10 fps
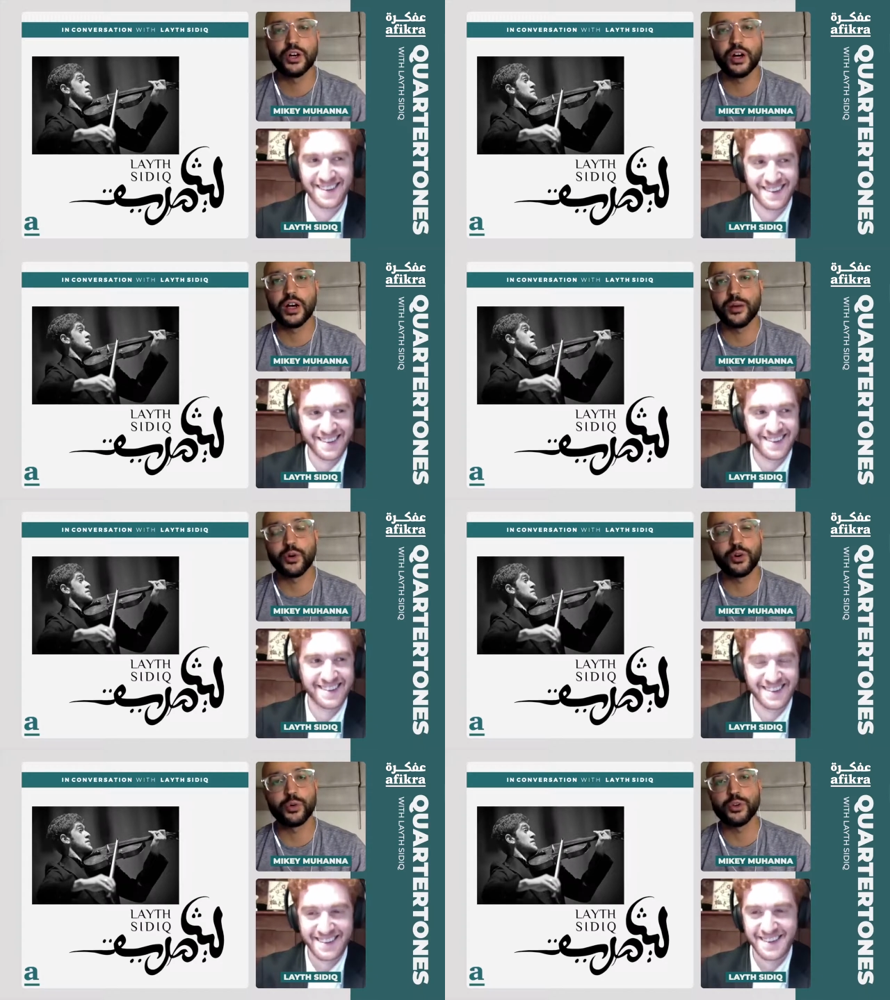Speaker 1: um,
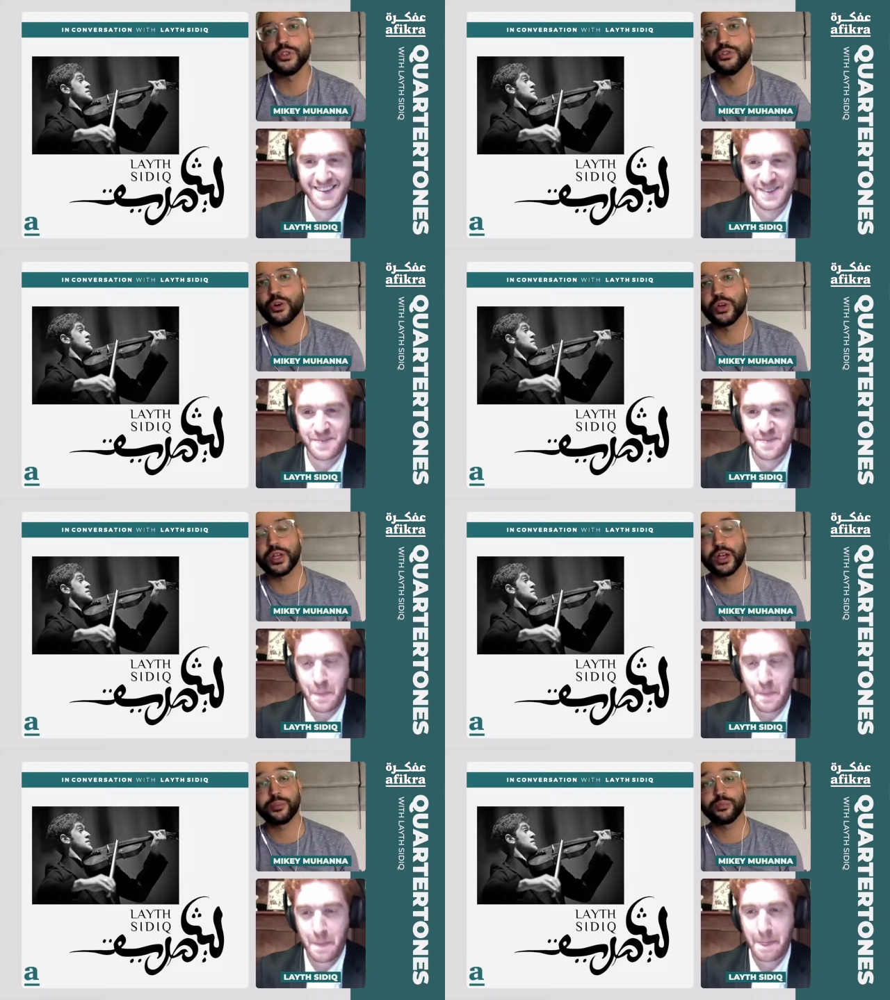or were you
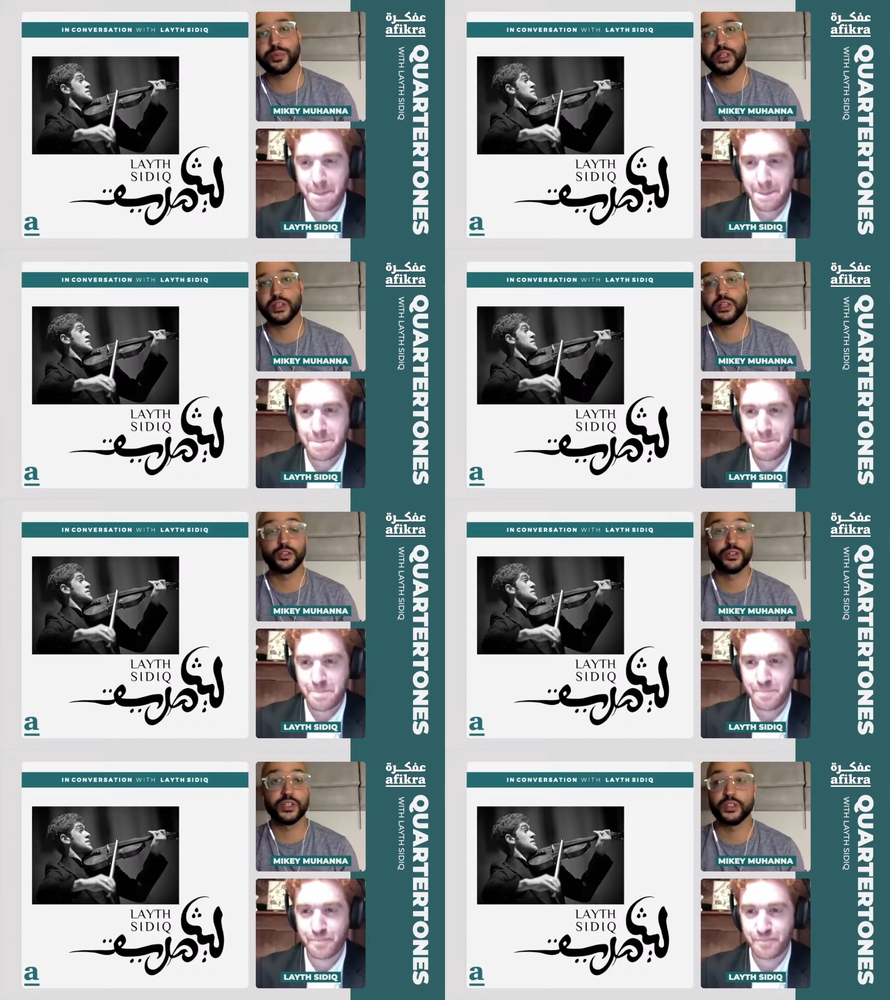growing up uh,
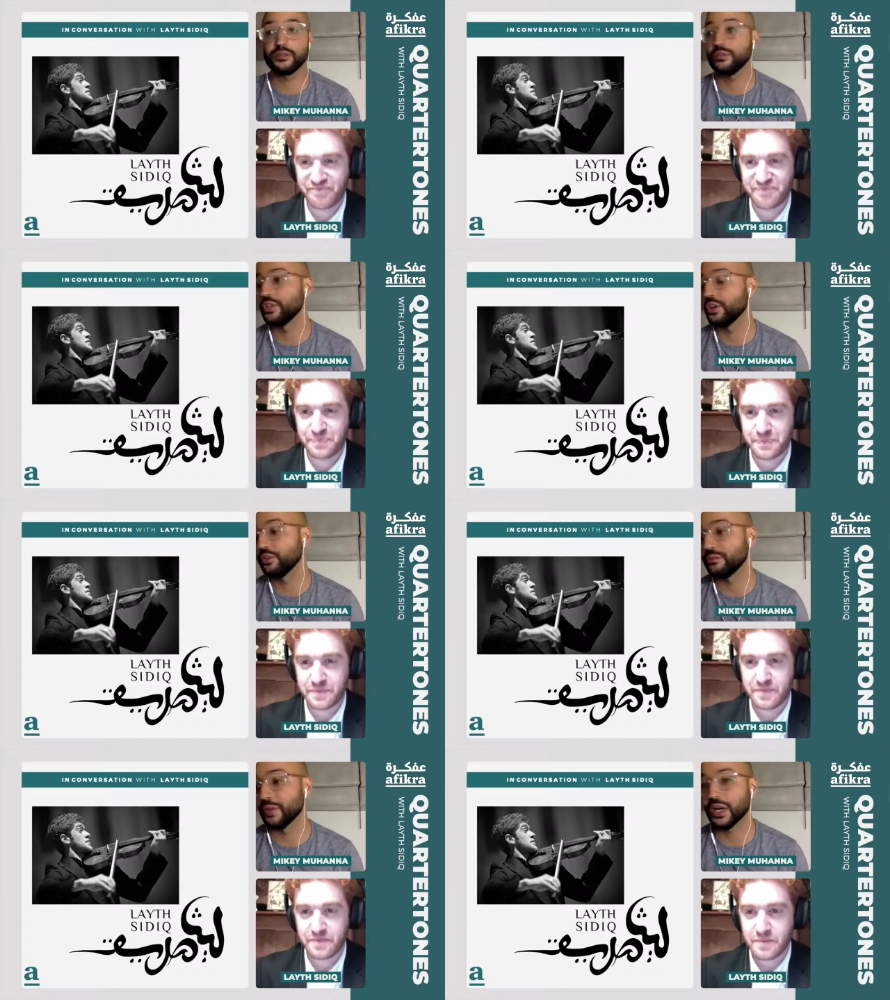learning, you
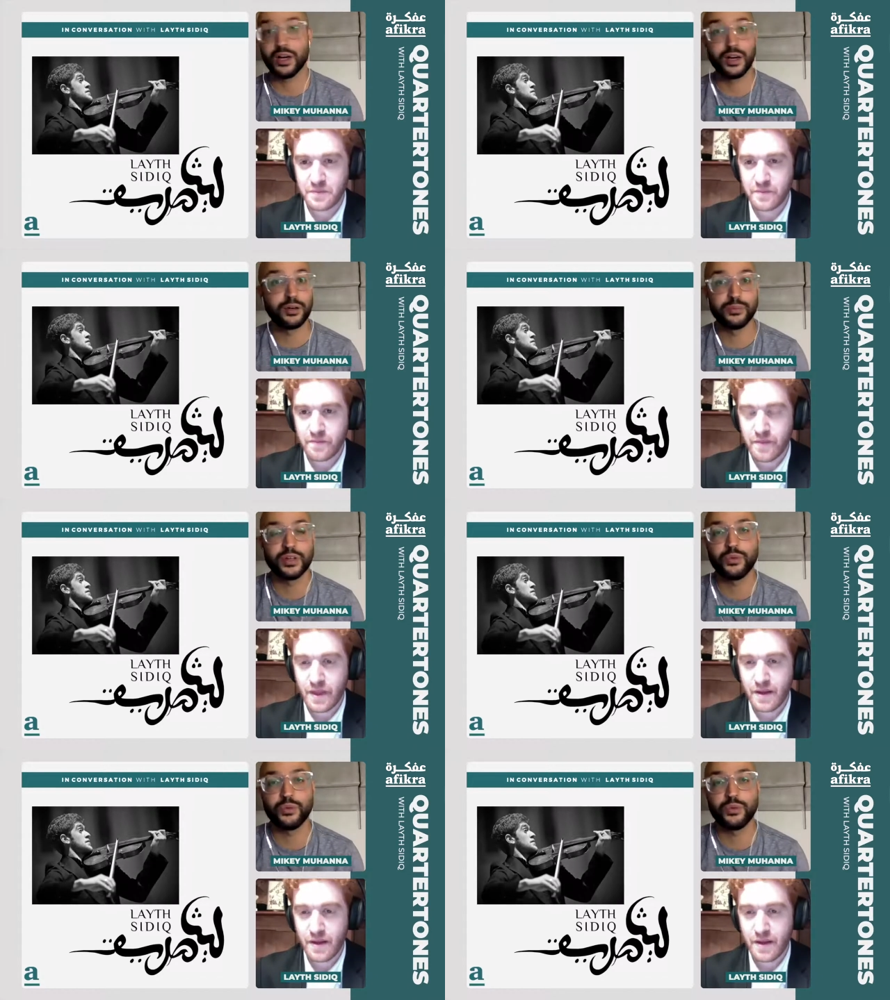know, maqam?